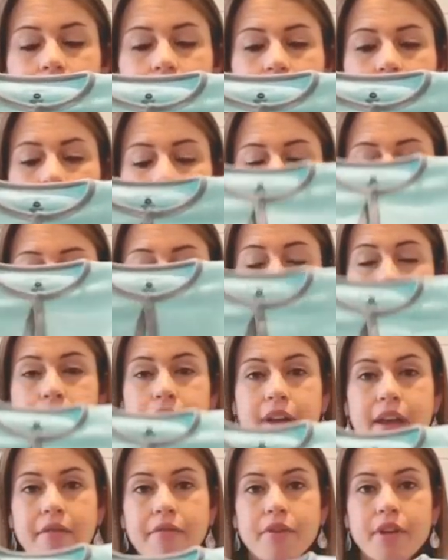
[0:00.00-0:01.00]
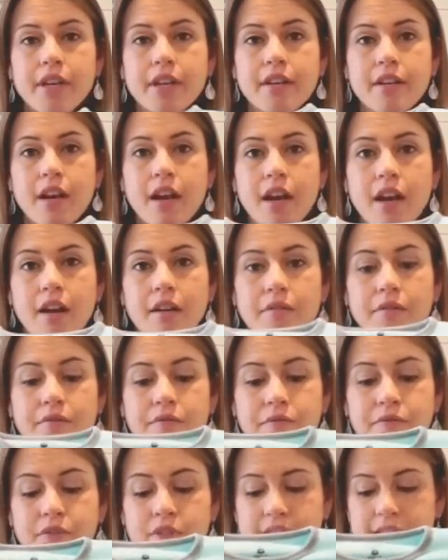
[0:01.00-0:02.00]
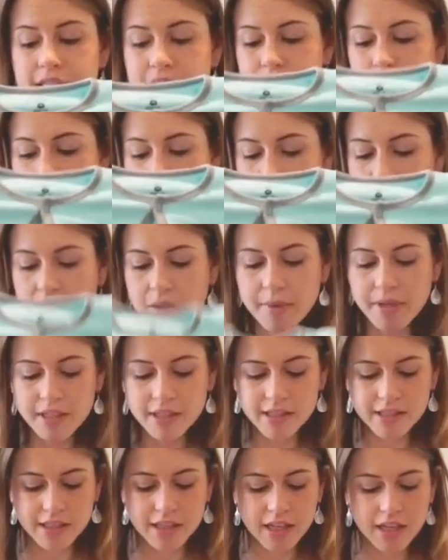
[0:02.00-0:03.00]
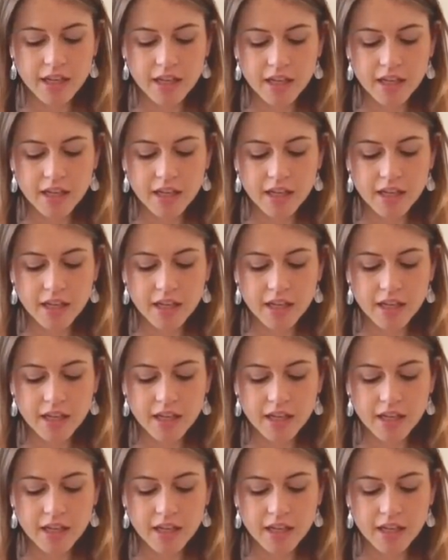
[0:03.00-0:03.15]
one of my favorite footsie pajamas.